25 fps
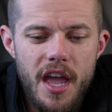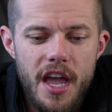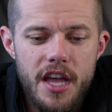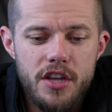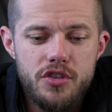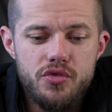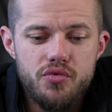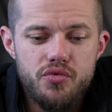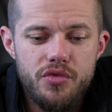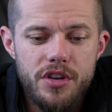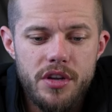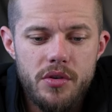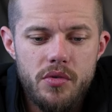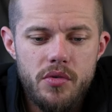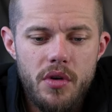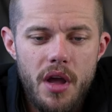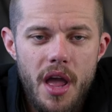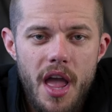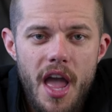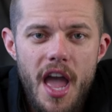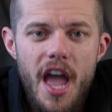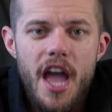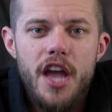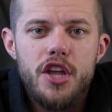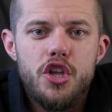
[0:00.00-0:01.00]
is real,
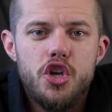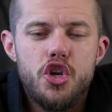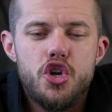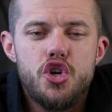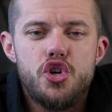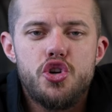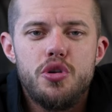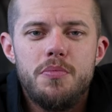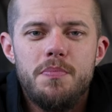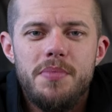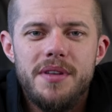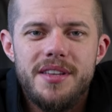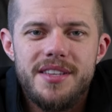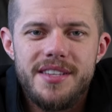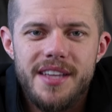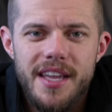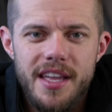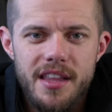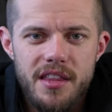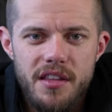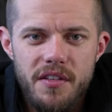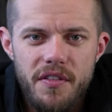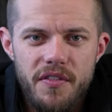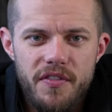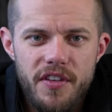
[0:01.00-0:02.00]
and you should be
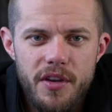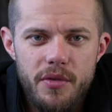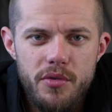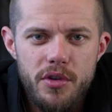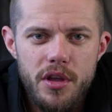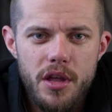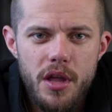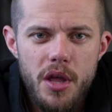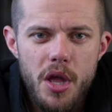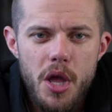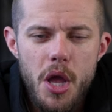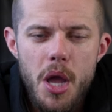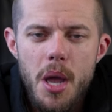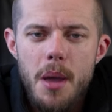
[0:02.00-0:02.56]
scared of failure,